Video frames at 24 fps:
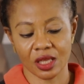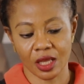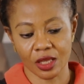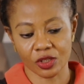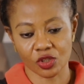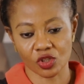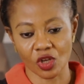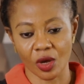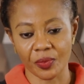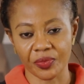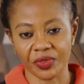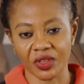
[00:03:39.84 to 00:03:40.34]

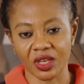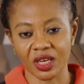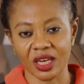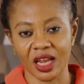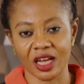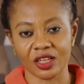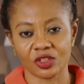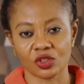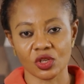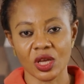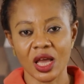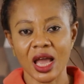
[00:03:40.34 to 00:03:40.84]
something
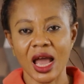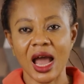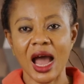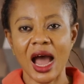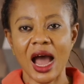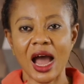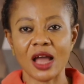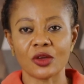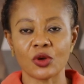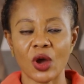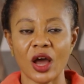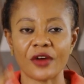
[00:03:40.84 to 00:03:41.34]
that
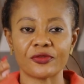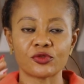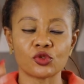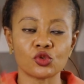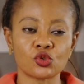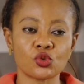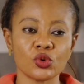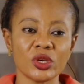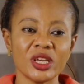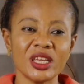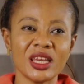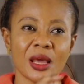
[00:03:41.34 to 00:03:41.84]
you have to
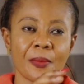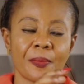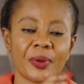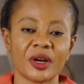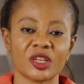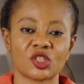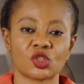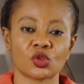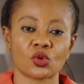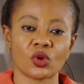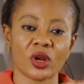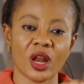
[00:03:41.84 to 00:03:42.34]
do in a
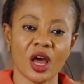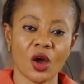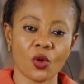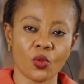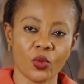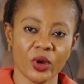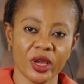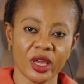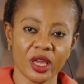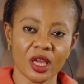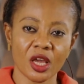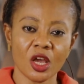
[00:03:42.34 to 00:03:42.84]
particular
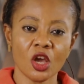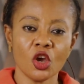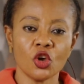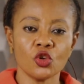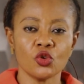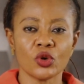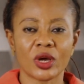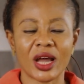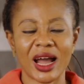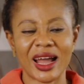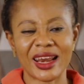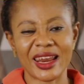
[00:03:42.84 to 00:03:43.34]
way.
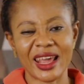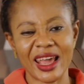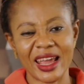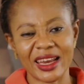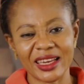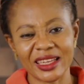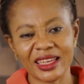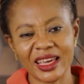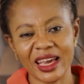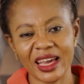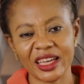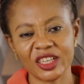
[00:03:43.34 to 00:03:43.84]
You can
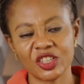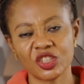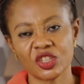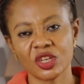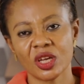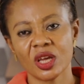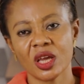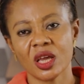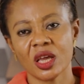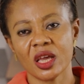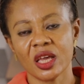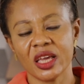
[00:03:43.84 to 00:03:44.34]
engage
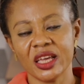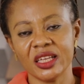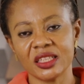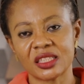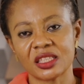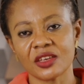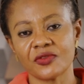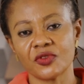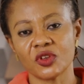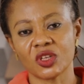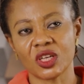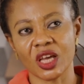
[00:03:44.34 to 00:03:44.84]
in
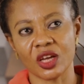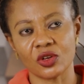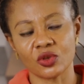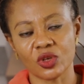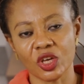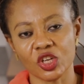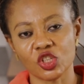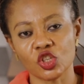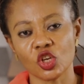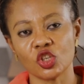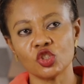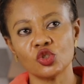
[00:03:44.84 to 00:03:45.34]
civic
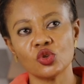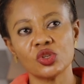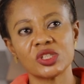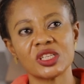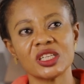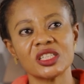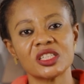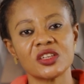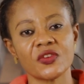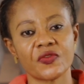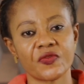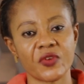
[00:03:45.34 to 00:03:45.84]
education
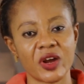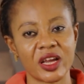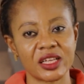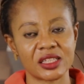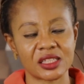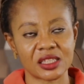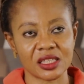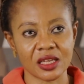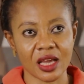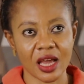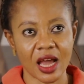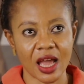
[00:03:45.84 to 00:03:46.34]
using different
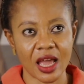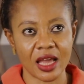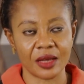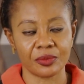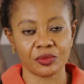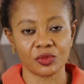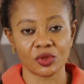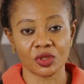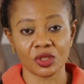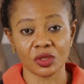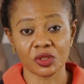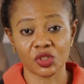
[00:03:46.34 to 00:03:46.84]

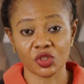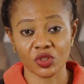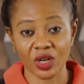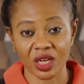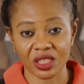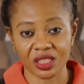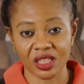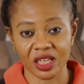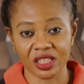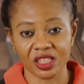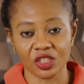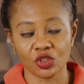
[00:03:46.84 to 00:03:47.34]

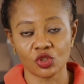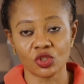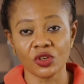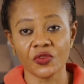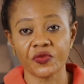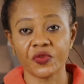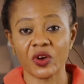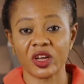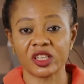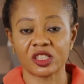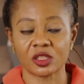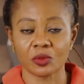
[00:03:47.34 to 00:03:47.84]
strategies,
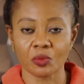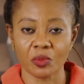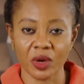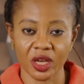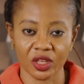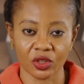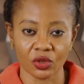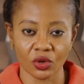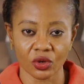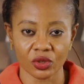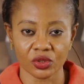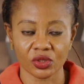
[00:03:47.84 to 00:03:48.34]
different
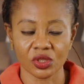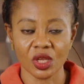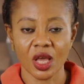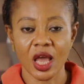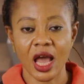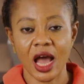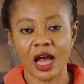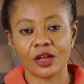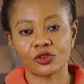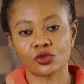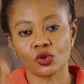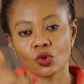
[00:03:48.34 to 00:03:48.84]
methods.
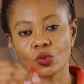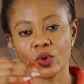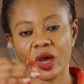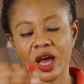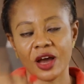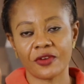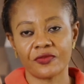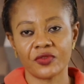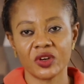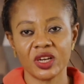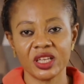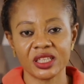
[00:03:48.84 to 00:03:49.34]
And so we
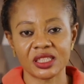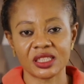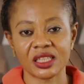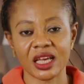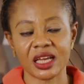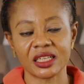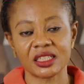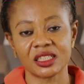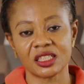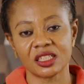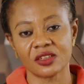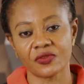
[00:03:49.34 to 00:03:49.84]
have
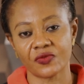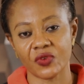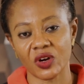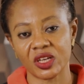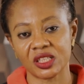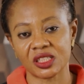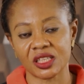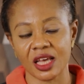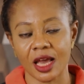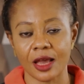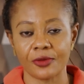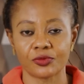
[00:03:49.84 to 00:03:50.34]
listed
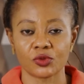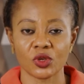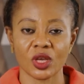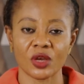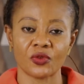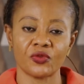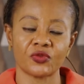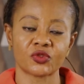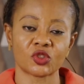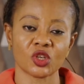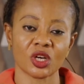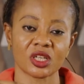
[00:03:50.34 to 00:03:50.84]
different types.
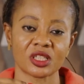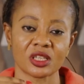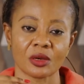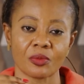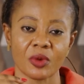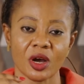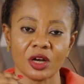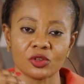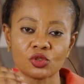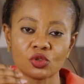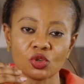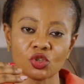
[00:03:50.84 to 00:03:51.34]
We've talked
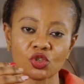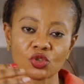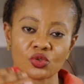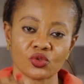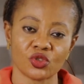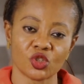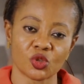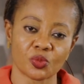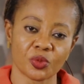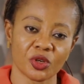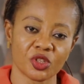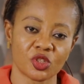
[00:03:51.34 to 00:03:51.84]
about social
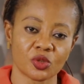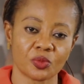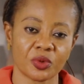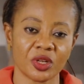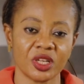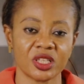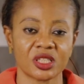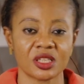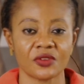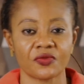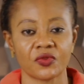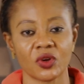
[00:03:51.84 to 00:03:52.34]

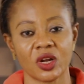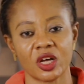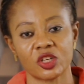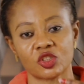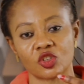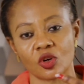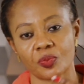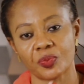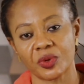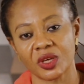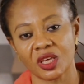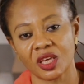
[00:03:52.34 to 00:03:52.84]
responsibility,
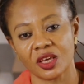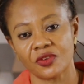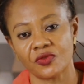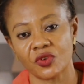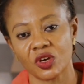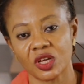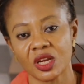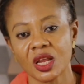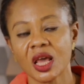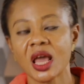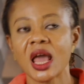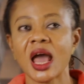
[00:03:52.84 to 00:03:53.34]
philanthropic
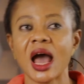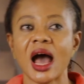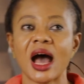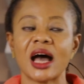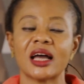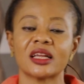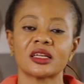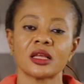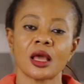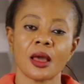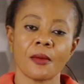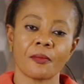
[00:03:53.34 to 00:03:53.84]
giving,
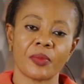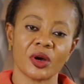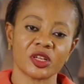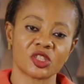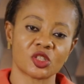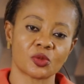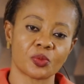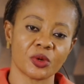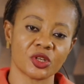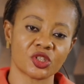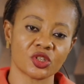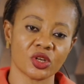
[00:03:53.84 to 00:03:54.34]
and
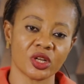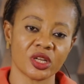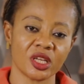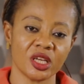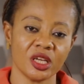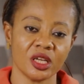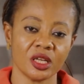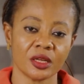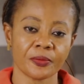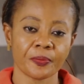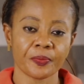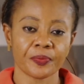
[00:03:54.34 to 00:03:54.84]
participation
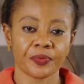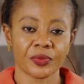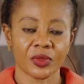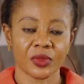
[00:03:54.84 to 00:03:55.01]
in